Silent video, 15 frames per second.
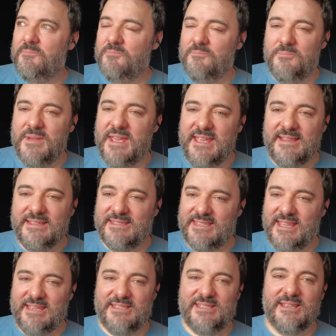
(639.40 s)
means
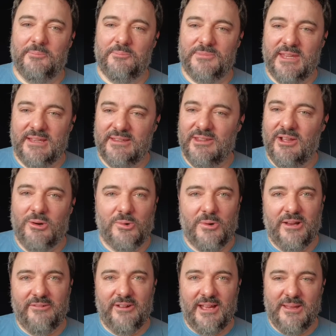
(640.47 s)
there's something not
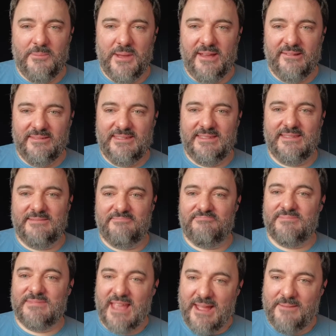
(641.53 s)
quite right about
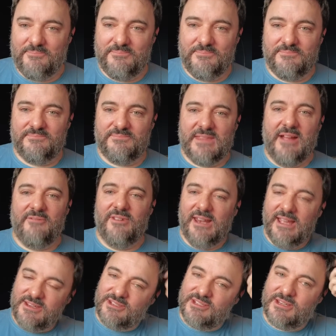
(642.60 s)
that
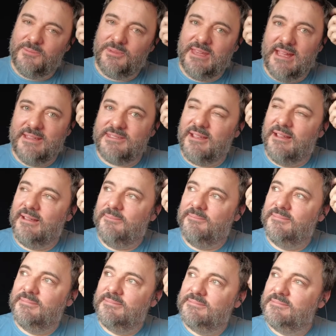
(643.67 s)
relationship at that
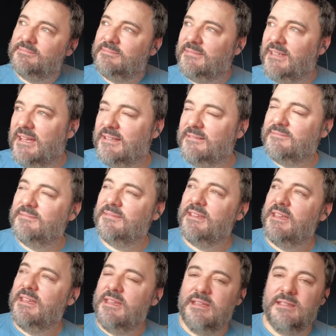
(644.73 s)
time. Yeah,
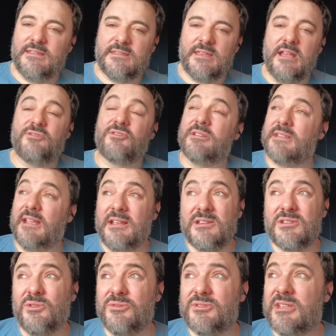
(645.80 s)
it's interesting, and
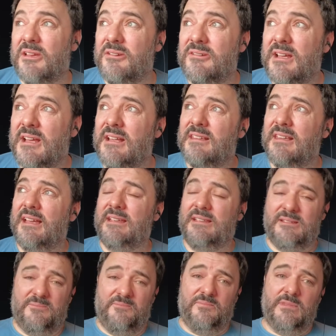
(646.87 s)
it's also
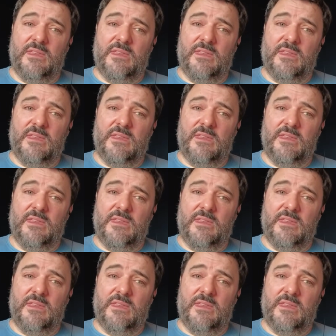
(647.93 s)
like